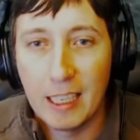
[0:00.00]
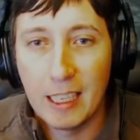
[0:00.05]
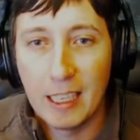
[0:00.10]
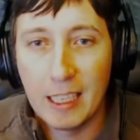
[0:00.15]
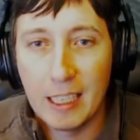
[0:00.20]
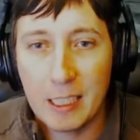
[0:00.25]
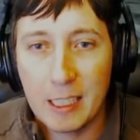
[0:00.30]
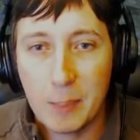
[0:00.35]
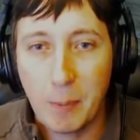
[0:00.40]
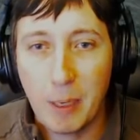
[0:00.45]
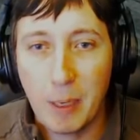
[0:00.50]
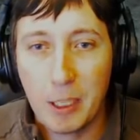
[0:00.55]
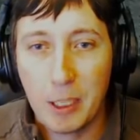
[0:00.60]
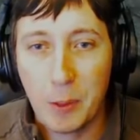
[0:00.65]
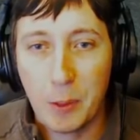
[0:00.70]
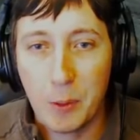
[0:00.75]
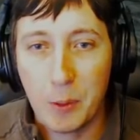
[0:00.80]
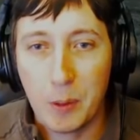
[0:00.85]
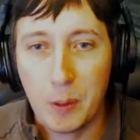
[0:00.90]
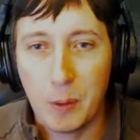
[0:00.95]
As much
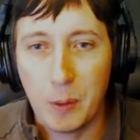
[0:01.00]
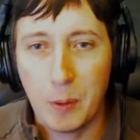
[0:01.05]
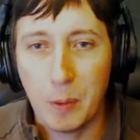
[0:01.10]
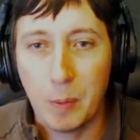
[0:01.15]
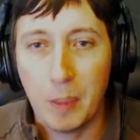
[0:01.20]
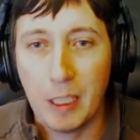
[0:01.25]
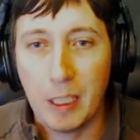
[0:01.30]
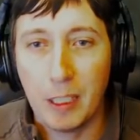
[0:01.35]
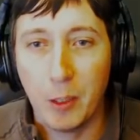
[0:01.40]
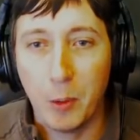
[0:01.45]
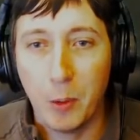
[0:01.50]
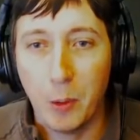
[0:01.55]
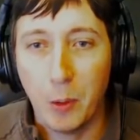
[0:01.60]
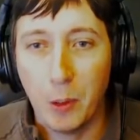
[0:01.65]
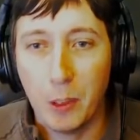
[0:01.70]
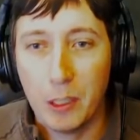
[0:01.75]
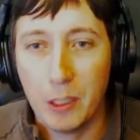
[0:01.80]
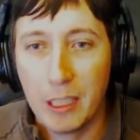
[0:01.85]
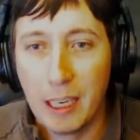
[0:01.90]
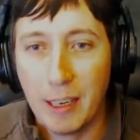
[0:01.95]
as it would be
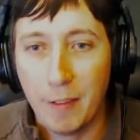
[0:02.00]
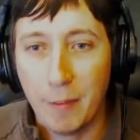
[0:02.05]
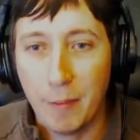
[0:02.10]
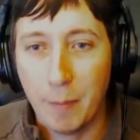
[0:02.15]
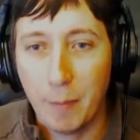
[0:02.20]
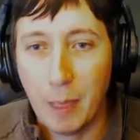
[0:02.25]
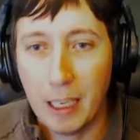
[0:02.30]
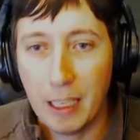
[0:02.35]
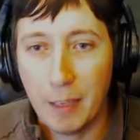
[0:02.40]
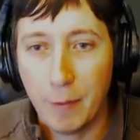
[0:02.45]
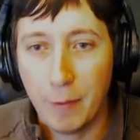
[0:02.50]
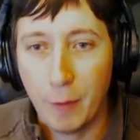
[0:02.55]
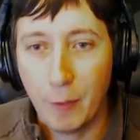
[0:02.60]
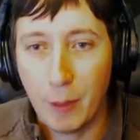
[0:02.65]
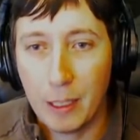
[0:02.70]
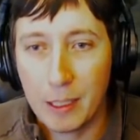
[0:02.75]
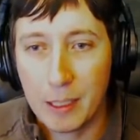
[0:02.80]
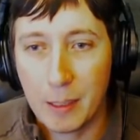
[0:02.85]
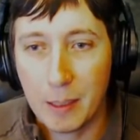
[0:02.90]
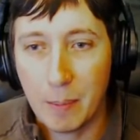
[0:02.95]
cool to have Mikey
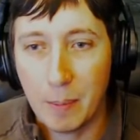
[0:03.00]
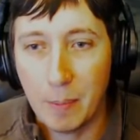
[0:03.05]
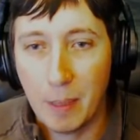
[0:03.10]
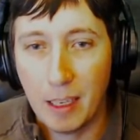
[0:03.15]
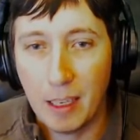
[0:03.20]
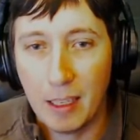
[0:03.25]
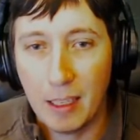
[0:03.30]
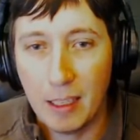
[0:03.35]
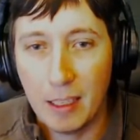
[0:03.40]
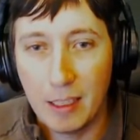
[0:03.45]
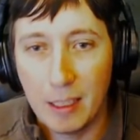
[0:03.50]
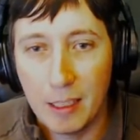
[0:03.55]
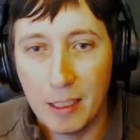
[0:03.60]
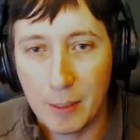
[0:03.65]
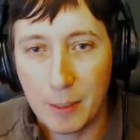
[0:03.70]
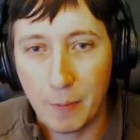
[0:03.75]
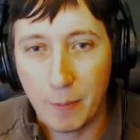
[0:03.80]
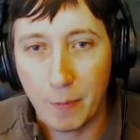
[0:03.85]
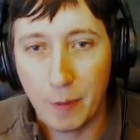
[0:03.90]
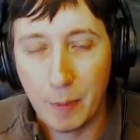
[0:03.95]
voice
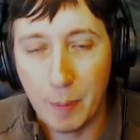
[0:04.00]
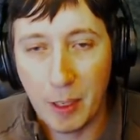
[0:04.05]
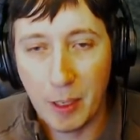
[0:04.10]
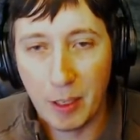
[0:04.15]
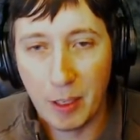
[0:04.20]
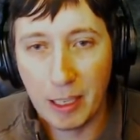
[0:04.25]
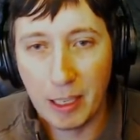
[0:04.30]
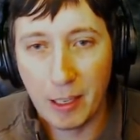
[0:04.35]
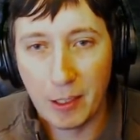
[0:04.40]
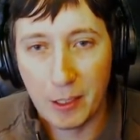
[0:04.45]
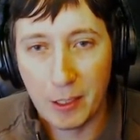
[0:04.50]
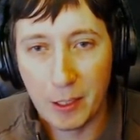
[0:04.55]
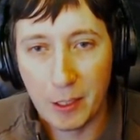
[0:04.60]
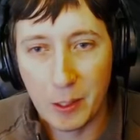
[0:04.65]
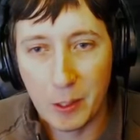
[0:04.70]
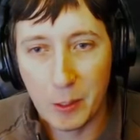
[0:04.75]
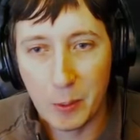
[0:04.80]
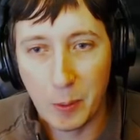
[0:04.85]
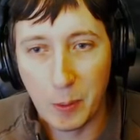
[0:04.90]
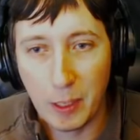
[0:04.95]
some female
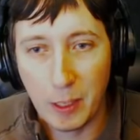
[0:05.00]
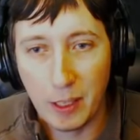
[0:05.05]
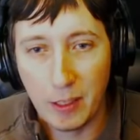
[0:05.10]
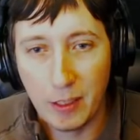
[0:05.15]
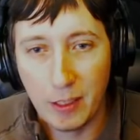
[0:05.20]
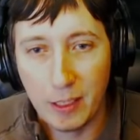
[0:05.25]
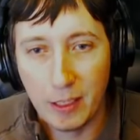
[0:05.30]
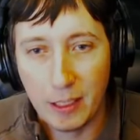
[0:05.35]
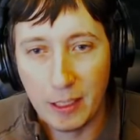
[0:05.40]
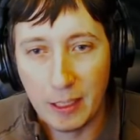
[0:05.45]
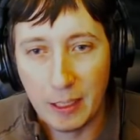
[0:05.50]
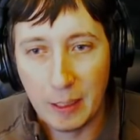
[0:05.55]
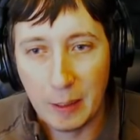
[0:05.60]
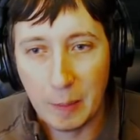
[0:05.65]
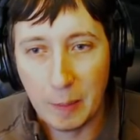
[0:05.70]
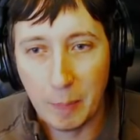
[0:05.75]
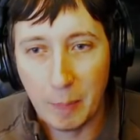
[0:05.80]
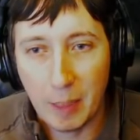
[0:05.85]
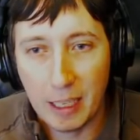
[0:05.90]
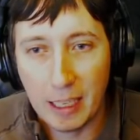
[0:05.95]
characters as well,
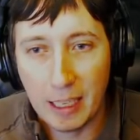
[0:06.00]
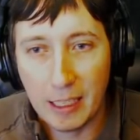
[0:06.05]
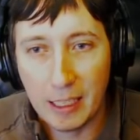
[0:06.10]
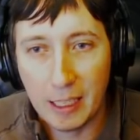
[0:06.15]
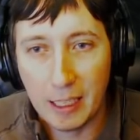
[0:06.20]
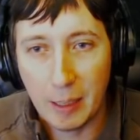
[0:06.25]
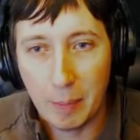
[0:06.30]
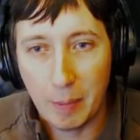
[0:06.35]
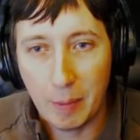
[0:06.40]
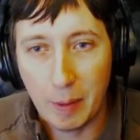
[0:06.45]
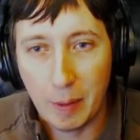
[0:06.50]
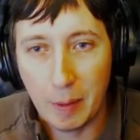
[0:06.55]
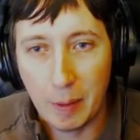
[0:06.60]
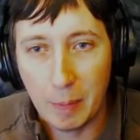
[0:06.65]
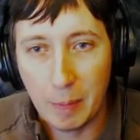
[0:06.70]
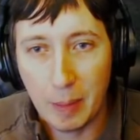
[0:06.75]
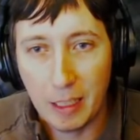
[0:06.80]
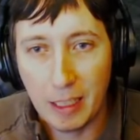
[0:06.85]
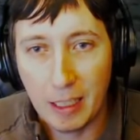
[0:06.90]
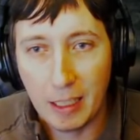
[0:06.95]
it might end up
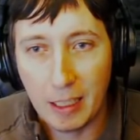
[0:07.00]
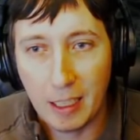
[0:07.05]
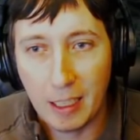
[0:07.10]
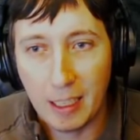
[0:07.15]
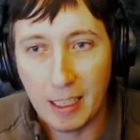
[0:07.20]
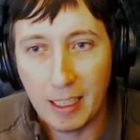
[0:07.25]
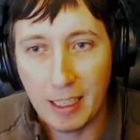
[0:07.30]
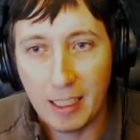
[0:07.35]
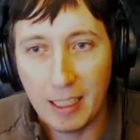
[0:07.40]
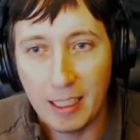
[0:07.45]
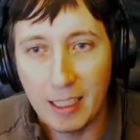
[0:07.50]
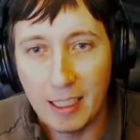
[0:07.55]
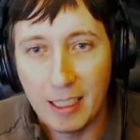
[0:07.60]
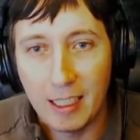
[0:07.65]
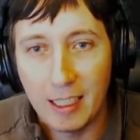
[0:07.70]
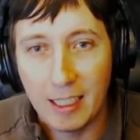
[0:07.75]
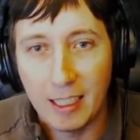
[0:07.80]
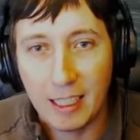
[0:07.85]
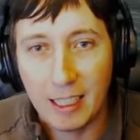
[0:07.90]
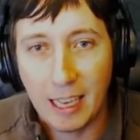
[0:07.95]
being
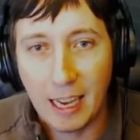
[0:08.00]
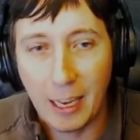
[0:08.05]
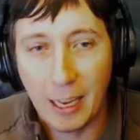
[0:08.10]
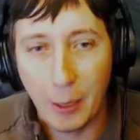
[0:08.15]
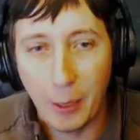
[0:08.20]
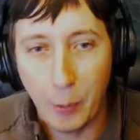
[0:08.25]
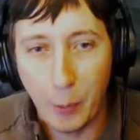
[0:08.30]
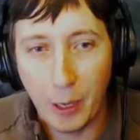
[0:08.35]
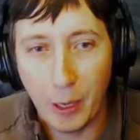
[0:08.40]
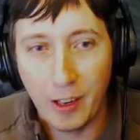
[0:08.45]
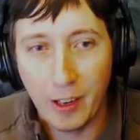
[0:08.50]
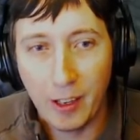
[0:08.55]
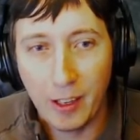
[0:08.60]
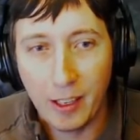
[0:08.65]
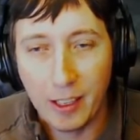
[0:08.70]
kind of weird.